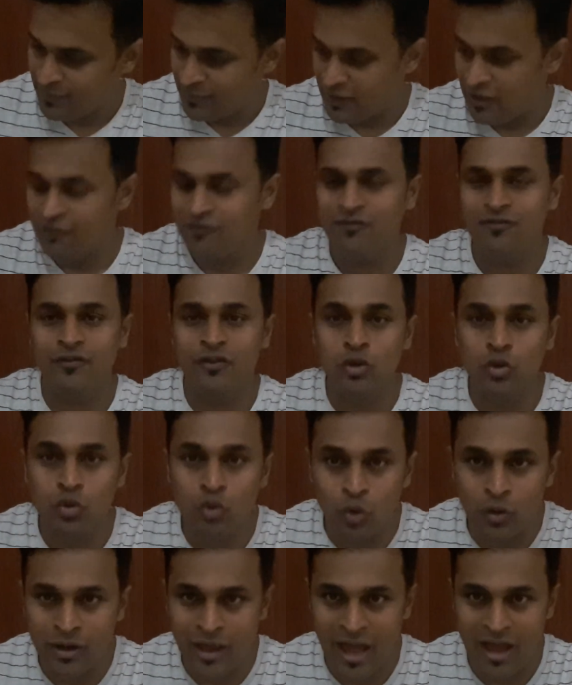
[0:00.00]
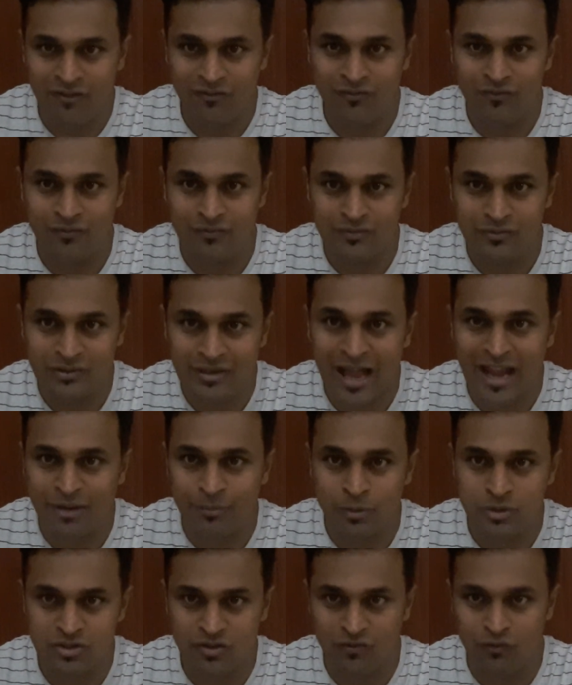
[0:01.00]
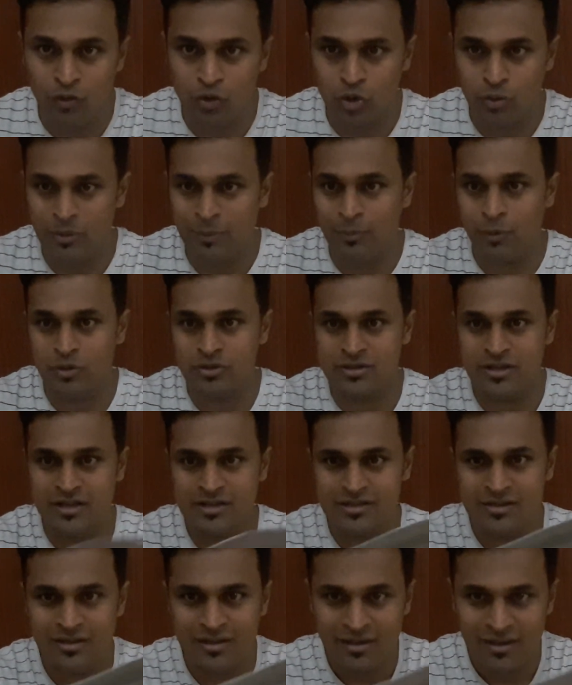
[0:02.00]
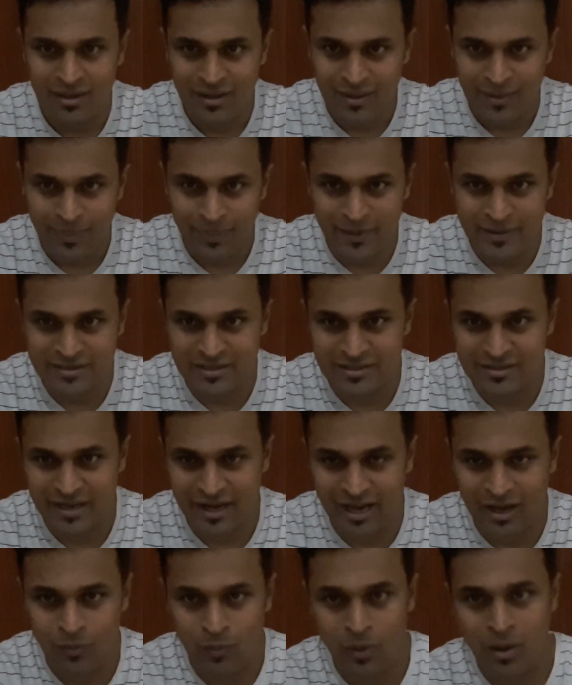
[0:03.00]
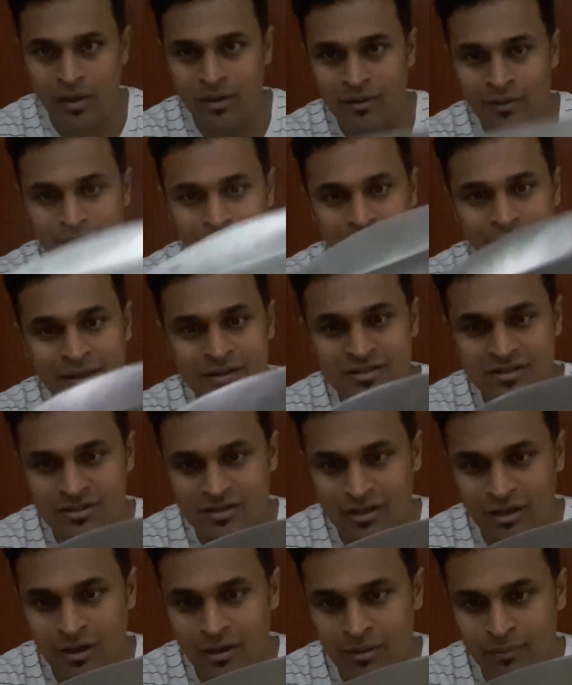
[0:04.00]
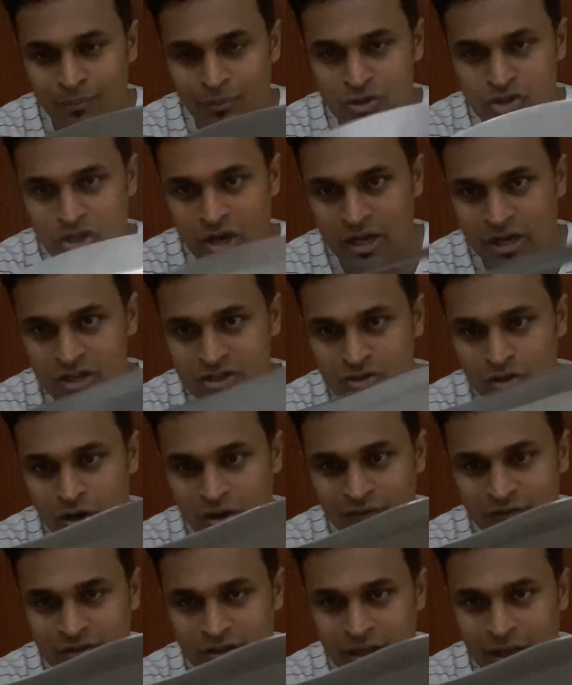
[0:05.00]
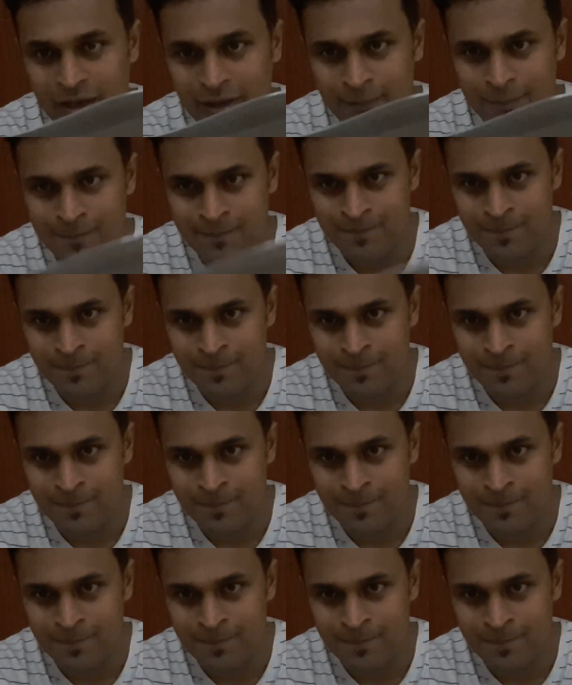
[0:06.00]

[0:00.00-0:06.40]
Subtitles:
If you don't have that much of wood to be processed, this is the second one. It's a machete sort of a thing.